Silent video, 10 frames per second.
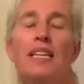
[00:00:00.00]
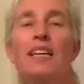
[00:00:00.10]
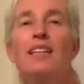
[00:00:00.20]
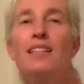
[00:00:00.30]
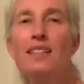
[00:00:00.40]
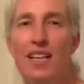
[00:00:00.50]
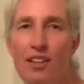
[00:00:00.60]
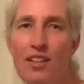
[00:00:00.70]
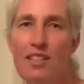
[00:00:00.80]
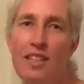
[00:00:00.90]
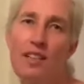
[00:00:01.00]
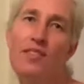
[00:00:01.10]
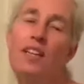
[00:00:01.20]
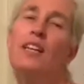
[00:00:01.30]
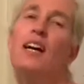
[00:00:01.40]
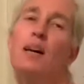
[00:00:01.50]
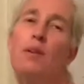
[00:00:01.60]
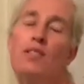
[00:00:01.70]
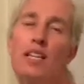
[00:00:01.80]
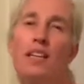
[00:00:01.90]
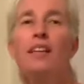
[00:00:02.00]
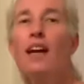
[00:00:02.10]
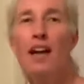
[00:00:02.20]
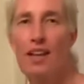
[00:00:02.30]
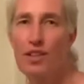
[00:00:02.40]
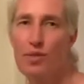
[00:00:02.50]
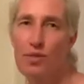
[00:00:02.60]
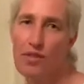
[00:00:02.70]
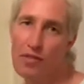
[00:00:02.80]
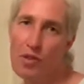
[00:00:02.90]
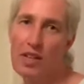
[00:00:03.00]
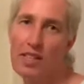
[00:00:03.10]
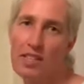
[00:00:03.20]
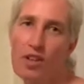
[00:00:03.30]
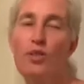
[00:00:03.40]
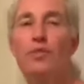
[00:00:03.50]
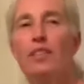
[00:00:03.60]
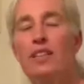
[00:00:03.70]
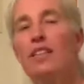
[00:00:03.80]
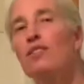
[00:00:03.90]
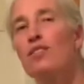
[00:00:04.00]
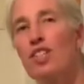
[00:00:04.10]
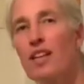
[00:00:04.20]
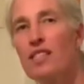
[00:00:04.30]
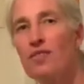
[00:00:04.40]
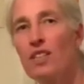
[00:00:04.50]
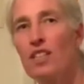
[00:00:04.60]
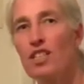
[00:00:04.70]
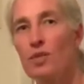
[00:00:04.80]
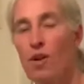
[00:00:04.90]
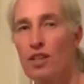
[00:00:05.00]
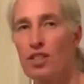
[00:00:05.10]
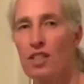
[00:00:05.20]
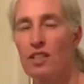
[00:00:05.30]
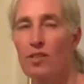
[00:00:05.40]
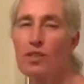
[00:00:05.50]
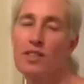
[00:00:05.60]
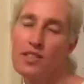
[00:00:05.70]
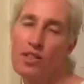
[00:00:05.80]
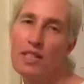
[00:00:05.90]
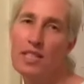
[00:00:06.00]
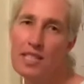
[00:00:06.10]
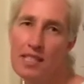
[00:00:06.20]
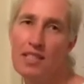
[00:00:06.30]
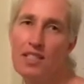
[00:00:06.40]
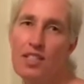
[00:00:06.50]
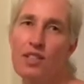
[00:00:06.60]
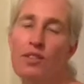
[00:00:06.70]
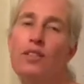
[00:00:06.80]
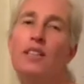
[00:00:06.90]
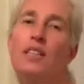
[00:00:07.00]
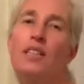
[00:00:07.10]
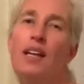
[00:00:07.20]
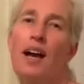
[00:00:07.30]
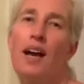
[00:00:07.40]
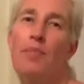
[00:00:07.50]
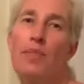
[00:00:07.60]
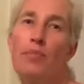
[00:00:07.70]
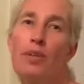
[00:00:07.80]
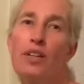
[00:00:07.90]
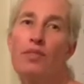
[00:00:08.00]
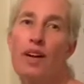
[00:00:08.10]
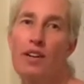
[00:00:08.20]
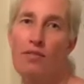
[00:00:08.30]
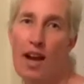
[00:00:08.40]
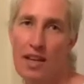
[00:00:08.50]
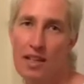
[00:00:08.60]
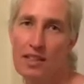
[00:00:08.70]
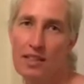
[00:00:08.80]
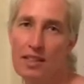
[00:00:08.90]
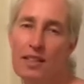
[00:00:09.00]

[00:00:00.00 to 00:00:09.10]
a narrative about taking a hike through the forest. Hopefully you just finished listening to the book Red Riding Hood,